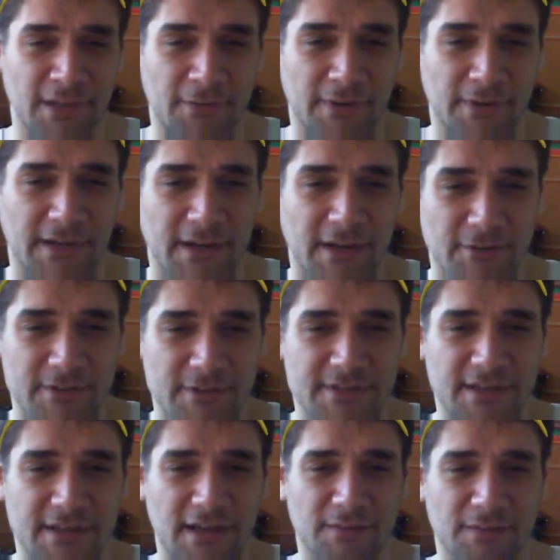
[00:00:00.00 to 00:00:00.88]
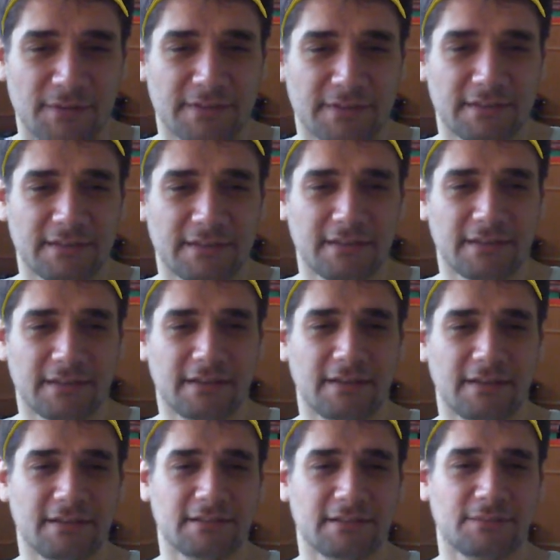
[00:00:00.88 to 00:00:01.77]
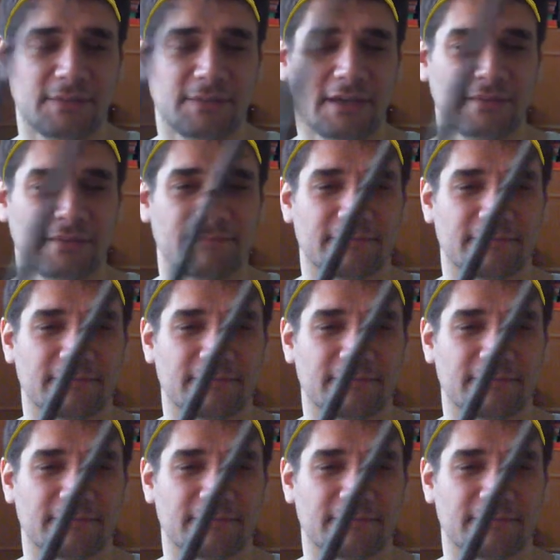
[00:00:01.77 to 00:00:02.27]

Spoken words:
when I was Artemis and they killed me.